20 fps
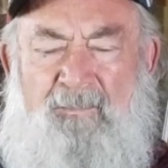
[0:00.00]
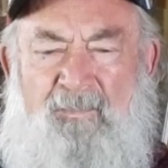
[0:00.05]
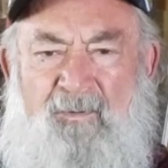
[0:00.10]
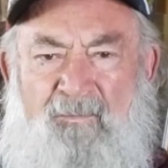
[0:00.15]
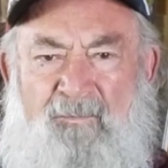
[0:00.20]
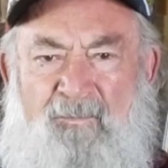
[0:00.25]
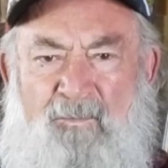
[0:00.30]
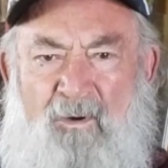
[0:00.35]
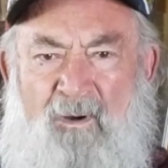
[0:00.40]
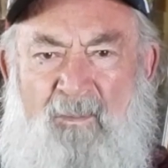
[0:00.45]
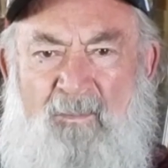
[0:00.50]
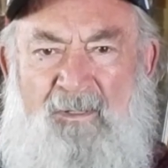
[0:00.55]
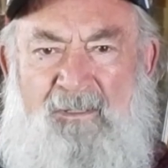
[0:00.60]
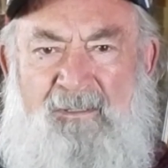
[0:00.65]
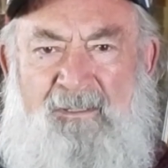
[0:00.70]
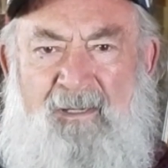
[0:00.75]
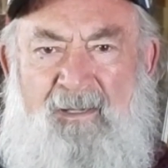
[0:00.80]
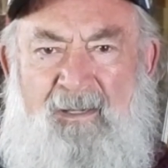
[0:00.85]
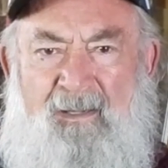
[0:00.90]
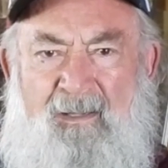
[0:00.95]
the
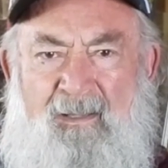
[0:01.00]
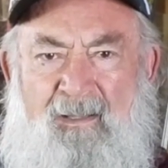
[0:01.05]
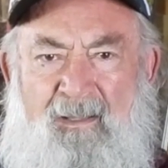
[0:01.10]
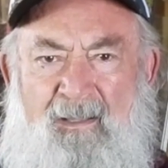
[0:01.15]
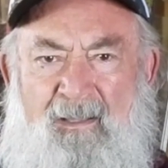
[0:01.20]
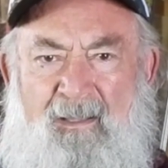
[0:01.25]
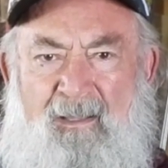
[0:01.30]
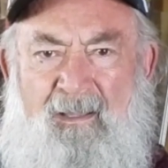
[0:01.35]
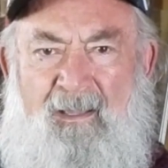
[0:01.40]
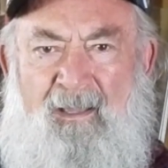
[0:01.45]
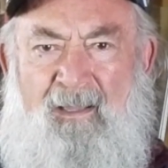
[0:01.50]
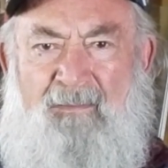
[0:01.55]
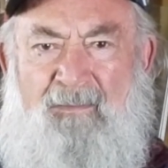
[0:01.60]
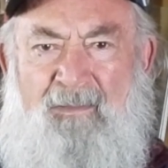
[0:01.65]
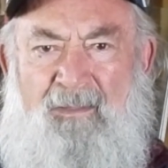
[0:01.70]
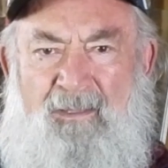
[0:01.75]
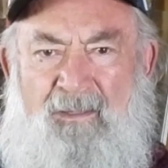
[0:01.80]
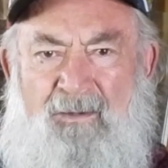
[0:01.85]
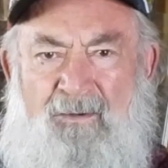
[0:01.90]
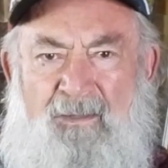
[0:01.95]
performance
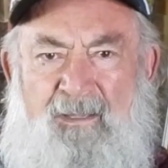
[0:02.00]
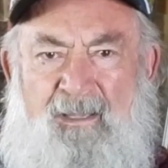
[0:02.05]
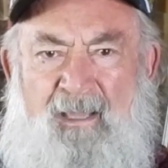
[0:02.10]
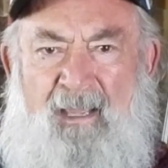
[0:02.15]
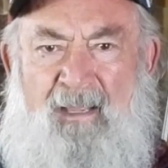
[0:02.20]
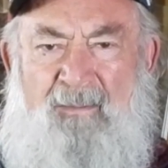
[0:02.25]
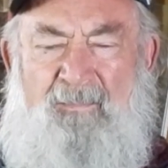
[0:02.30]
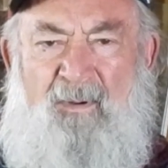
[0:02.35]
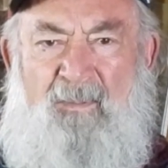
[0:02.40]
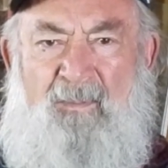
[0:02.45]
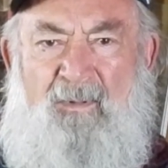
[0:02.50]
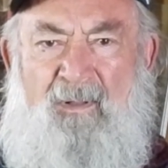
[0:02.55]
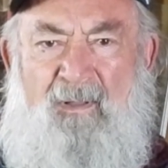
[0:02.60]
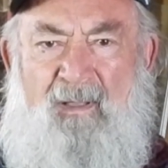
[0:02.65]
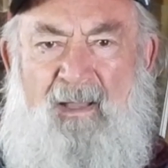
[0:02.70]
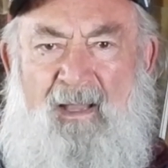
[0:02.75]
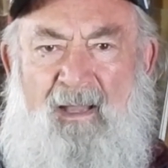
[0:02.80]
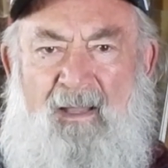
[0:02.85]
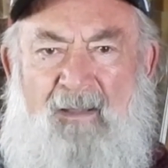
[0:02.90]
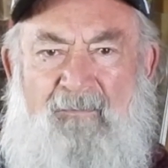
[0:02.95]
that you're
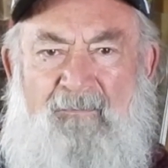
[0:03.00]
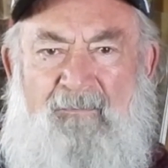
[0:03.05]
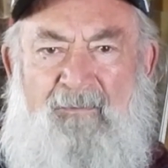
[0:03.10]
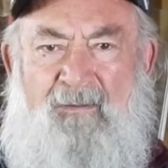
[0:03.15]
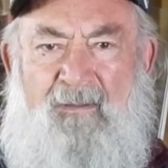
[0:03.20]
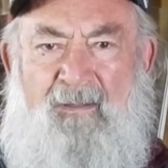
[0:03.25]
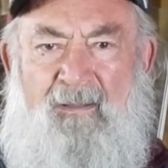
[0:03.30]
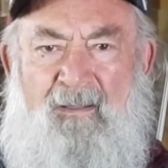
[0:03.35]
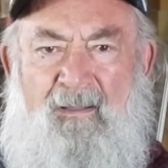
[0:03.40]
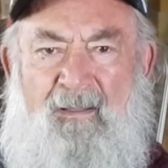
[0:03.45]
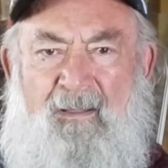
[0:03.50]
capable of